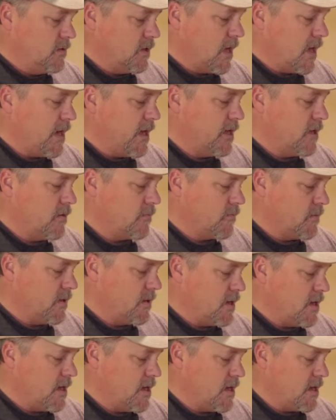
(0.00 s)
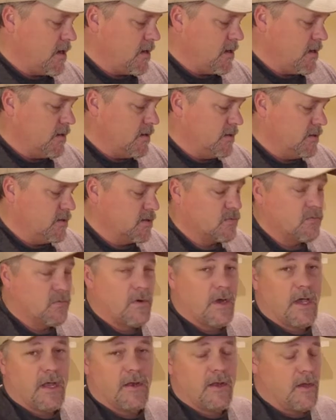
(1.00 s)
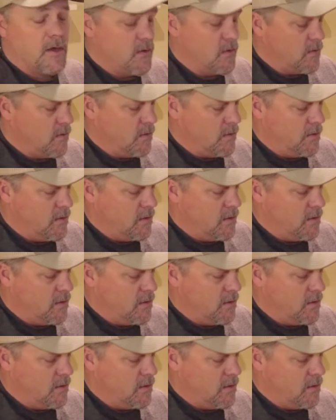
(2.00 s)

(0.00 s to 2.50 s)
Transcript: like and rely on these Rhino